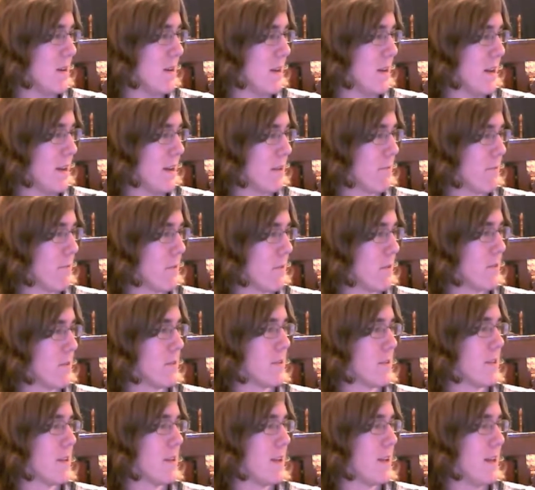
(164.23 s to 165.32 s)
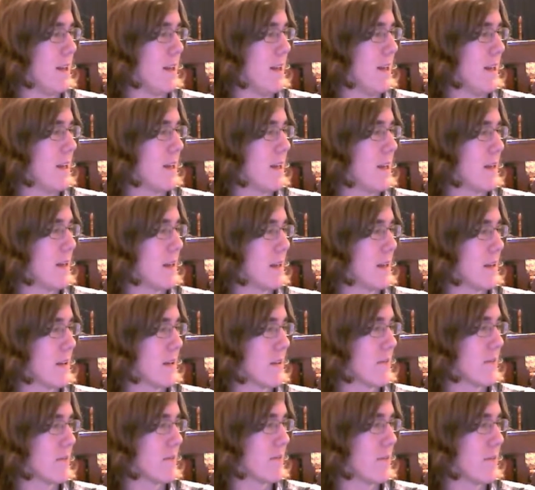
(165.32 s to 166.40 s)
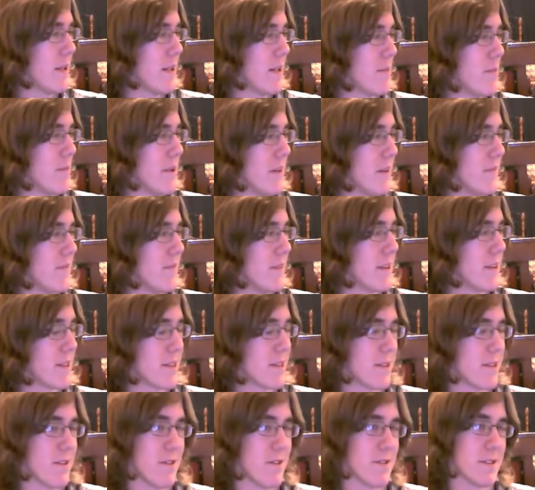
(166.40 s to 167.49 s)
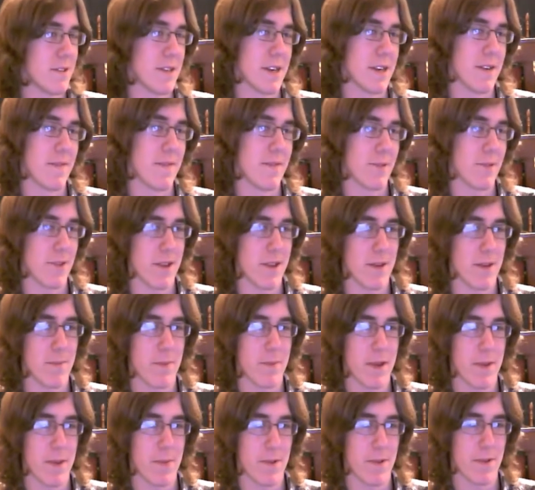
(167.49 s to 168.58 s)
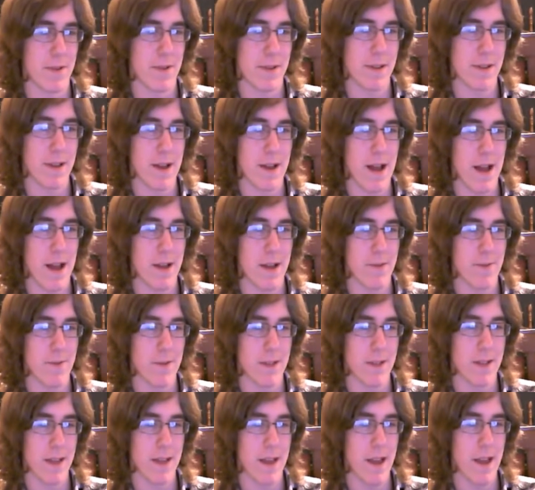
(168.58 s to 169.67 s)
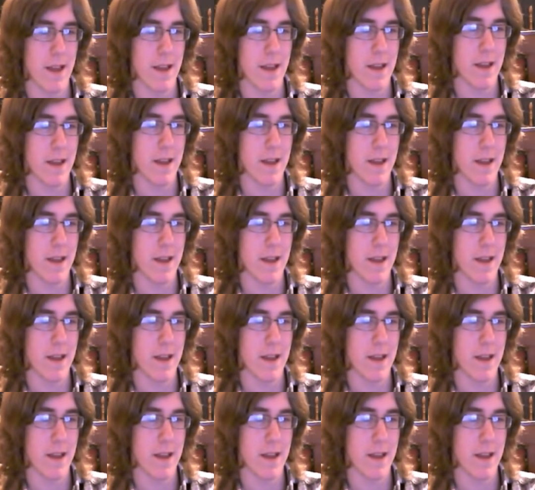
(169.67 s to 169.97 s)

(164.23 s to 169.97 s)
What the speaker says: it will be a bit of nostalgia for some people, I would think.